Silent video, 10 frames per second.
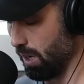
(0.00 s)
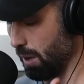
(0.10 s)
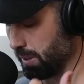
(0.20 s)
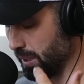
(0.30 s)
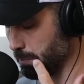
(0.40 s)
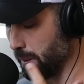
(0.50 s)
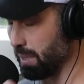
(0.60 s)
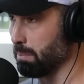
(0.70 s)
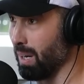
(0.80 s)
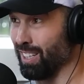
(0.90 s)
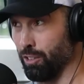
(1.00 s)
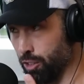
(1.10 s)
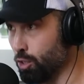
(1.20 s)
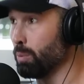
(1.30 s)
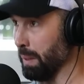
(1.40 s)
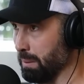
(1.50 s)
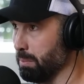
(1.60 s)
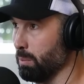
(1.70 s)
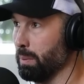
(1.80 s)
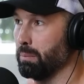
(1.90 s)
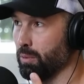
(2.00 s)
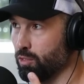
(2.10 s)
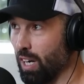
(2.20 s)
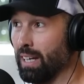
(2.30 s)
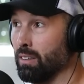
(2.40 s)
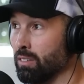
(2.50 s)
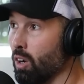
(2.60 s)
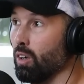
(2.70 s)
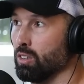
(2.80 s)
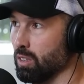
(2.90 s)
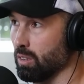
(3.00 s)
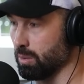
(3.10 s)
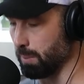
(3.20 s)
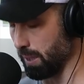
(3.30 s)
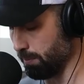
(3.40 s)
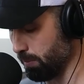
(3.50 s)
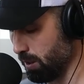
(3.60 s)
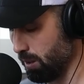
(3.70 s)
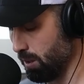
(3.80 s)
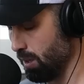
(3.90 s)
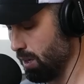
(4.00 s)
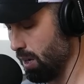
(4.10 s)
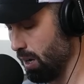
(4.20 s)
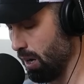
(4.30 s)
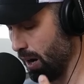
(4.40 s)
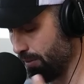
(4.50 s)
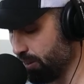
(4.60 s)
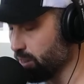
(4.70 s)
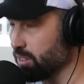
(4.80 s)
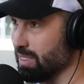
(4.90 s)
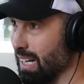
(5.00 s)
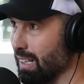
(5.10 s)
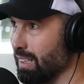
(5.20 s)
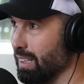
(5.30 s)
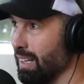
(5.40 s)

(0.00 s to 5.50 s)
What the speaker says: I'm getting beaten by new people. People have trained not as long as me. I feel stuck.